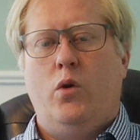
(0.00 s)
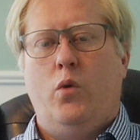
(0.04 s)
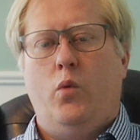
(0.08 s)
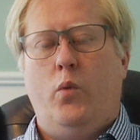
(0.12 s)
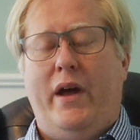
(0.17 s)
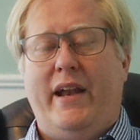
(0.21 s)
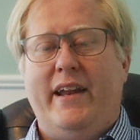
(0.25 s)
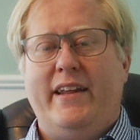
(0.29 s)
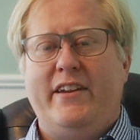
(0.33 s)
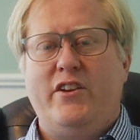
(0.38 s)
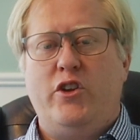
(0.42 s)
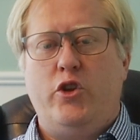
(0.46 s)

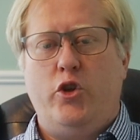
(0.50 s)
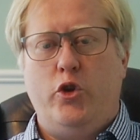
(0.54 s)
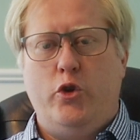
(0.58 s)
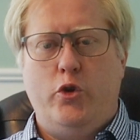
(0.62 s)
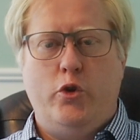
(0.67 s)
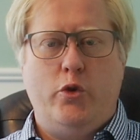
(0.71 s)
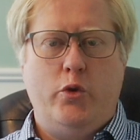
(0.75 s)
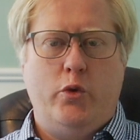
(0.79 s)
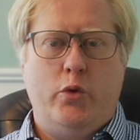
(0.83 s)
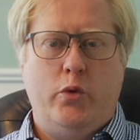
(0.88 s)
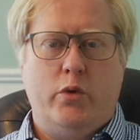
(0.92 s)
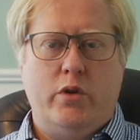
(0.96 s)
When a
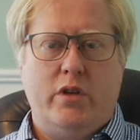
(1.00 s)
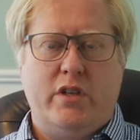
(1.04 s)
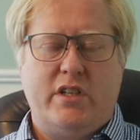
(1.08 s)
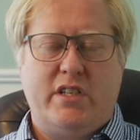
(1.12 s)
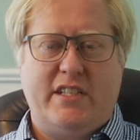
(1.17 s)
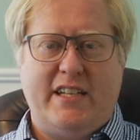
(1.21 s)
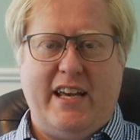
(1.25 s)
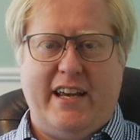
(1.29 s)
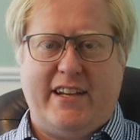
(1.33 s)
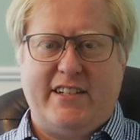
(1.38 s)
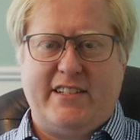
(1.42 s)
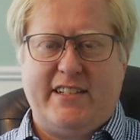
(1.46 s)
new
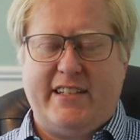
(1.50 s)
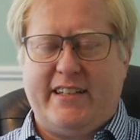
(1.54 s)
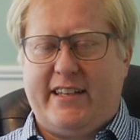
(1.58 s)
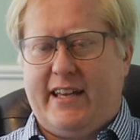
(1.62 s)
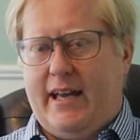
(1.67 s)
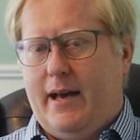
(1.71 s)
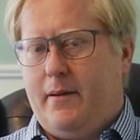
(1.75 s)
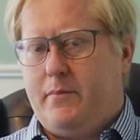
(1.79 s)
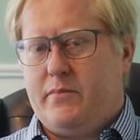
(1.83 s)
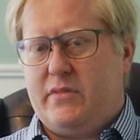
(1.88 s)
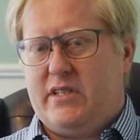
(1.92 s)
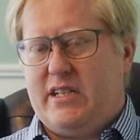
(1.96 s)
sector
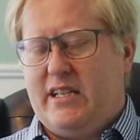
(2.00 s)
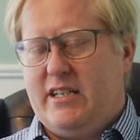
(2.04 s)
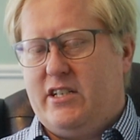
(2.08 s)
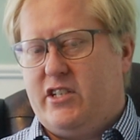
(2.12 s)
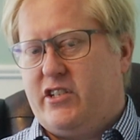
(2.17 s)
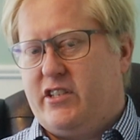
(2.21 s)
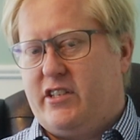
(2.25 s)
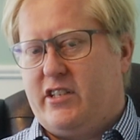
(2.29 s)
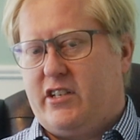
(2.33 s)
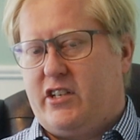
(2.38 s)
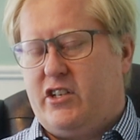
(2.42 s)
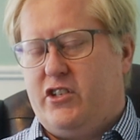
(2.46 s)
comes
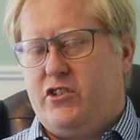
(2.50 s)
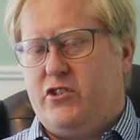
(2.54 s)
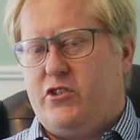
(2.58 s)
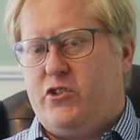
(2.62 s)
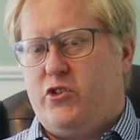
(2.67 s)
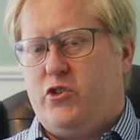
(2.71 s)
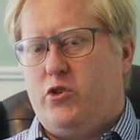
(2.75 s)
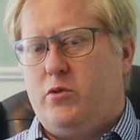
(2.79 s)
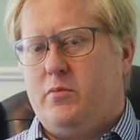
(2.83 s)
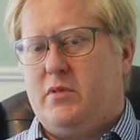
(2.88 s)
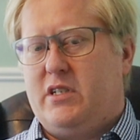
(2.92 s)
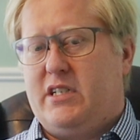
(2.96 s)
into the
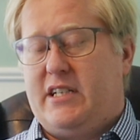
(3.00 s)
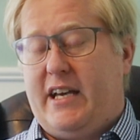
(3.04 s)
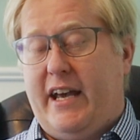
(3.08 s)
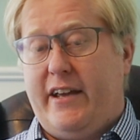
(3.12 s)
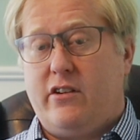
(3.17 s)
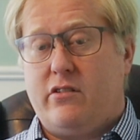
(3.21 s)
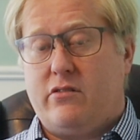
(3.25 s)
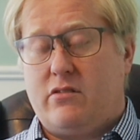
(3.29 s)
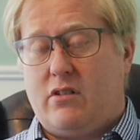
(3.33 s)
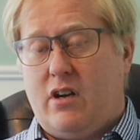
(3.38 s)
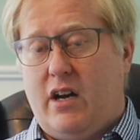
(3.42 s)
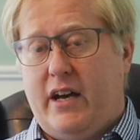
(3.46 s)
consumer
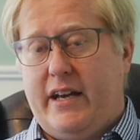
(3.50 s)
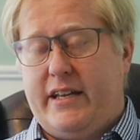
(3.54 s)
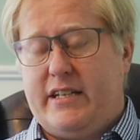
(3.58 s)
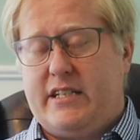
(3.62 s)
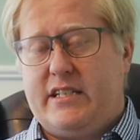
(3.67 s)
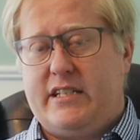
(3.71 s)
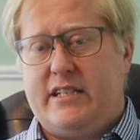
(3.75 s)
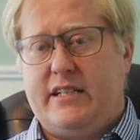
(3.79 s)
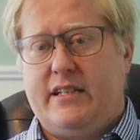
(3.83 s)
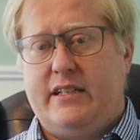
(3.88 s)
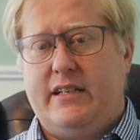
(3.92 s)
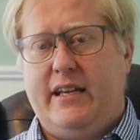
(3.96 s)
data right
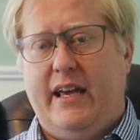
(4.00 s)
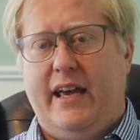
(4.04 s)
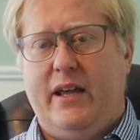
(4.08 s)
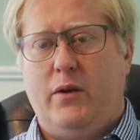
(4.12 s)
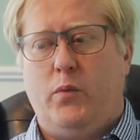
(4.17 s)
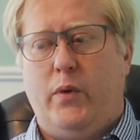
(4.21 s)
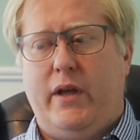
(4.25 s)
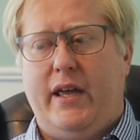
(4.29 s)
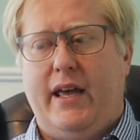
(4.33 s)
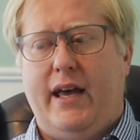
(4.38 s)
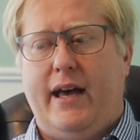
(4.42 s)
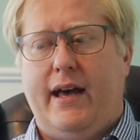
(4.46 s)

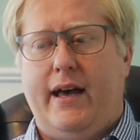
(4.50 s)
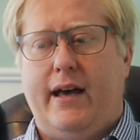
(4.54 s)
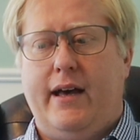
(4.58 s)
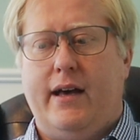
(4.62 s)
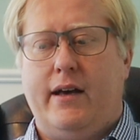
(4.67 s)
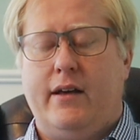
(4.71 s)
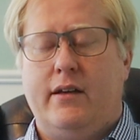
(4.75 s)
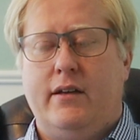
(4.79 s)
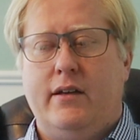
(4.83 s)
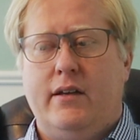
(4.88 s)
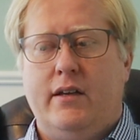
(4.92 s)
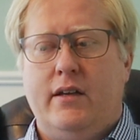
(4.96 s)
and we are